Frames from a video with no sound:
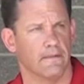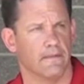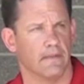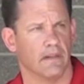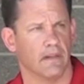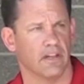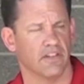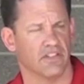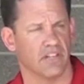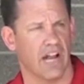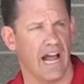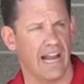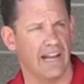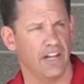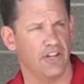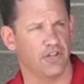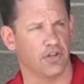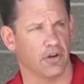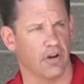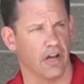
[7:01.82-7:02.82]
Listen, I
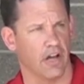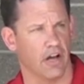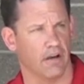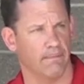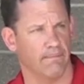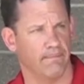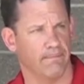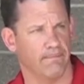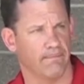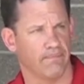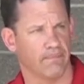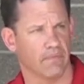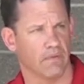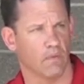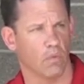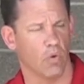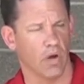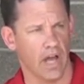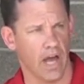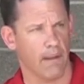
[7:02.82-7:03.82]
need your help.
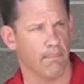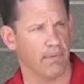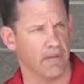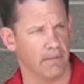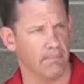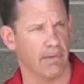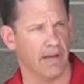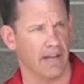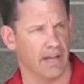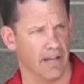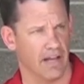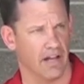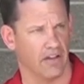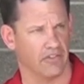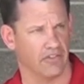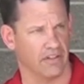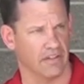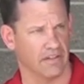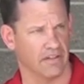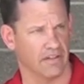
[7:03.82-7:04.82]
We got to beat Ben Nelson.